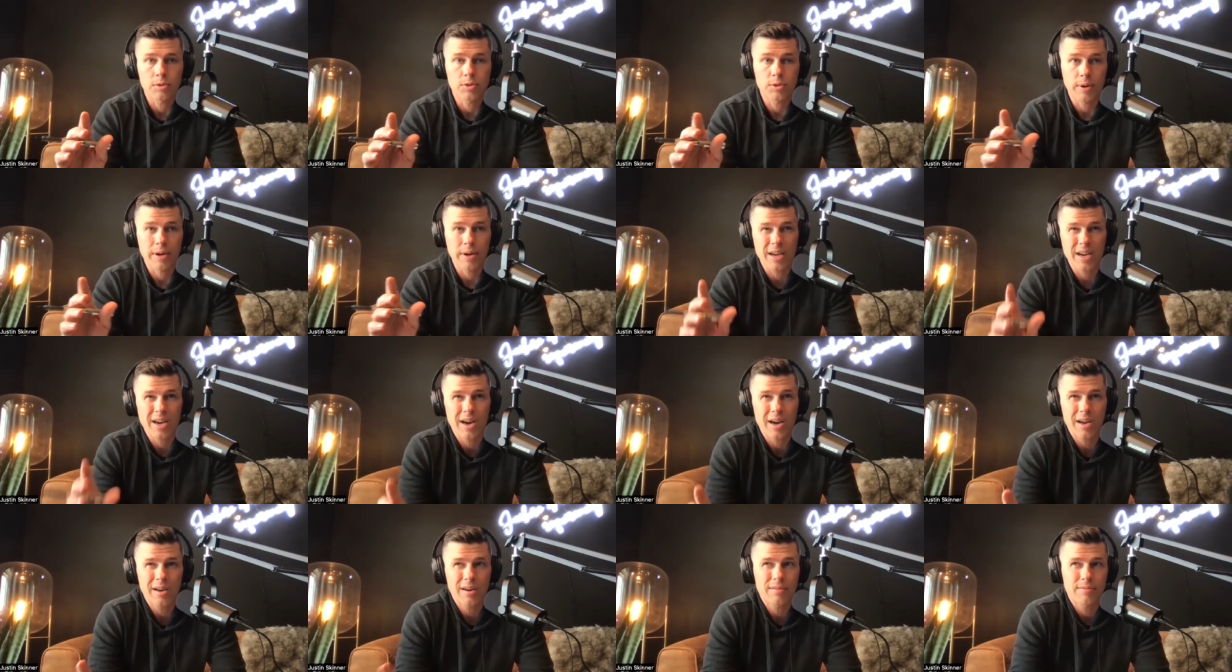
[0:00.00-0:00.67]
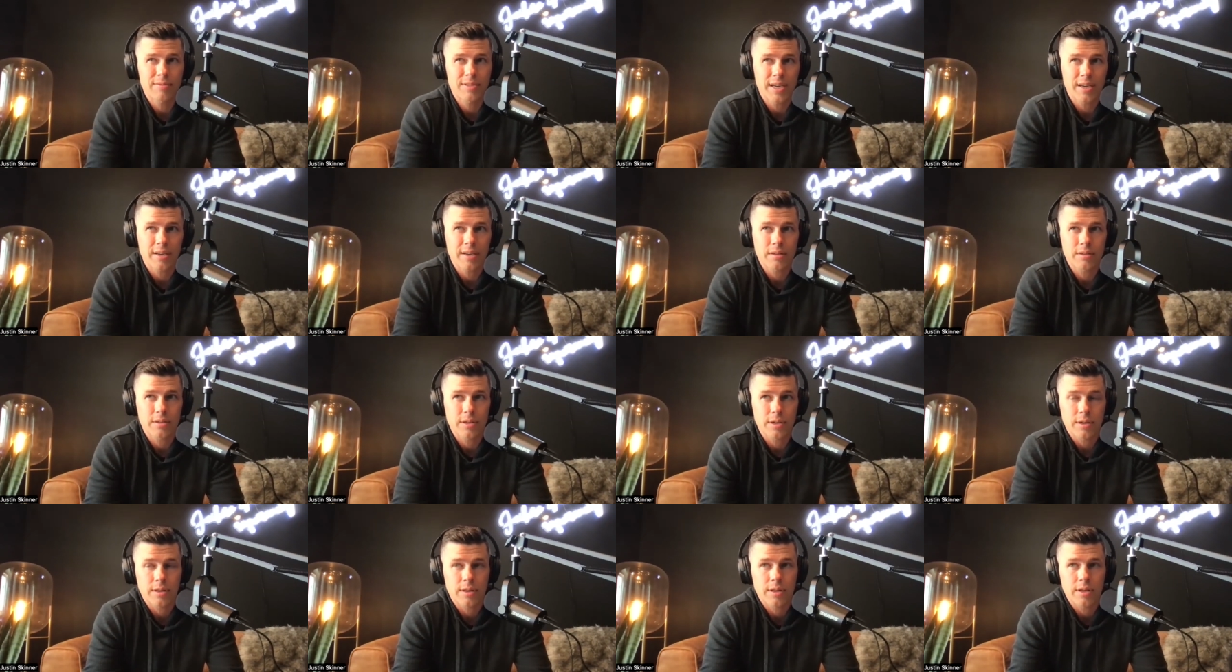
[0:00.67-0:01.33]
So I kind of
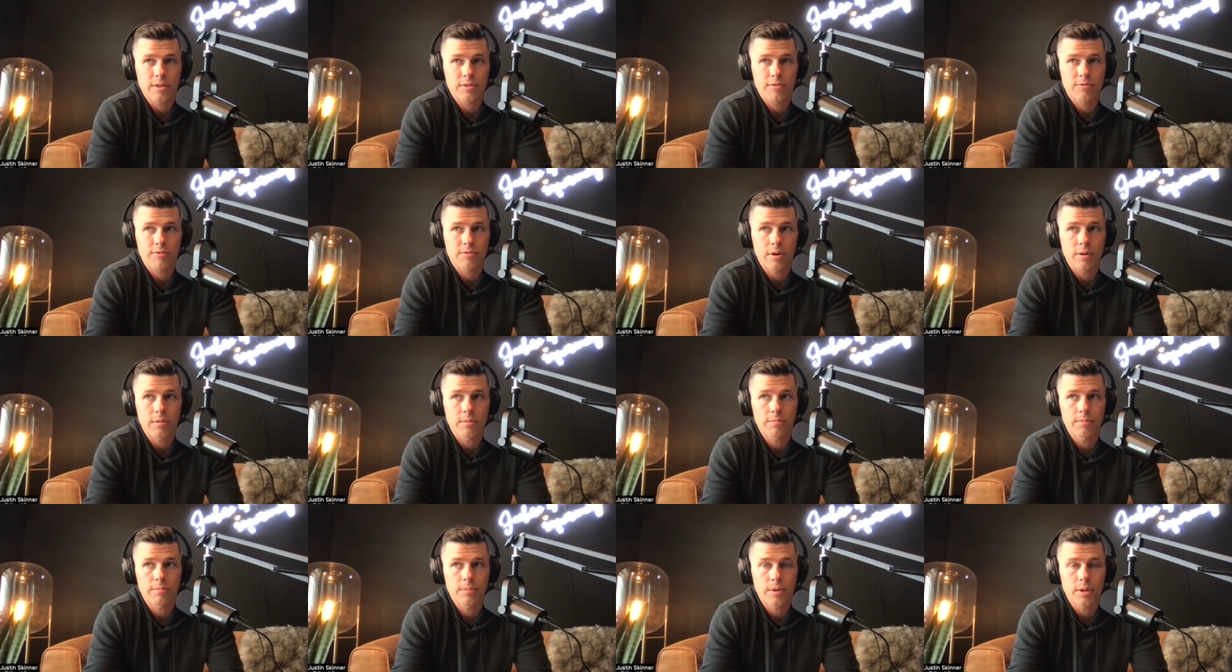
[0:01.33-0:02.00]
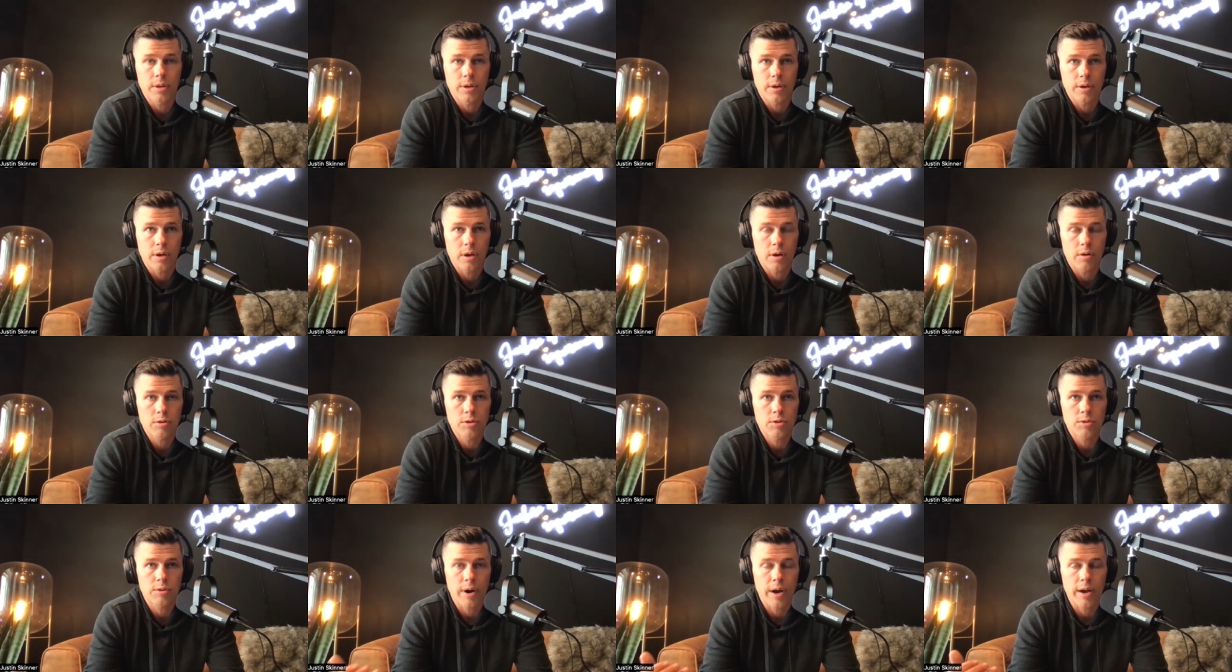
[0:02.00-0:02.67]
took this from the
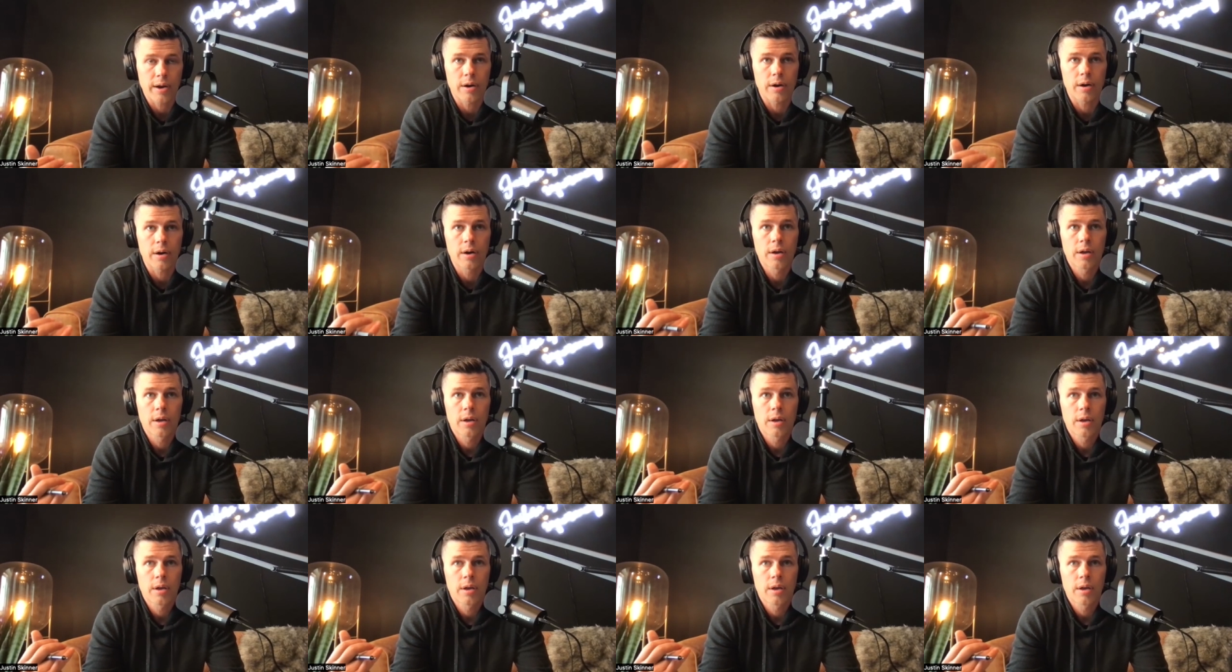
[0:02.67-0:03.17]
ghostwriter.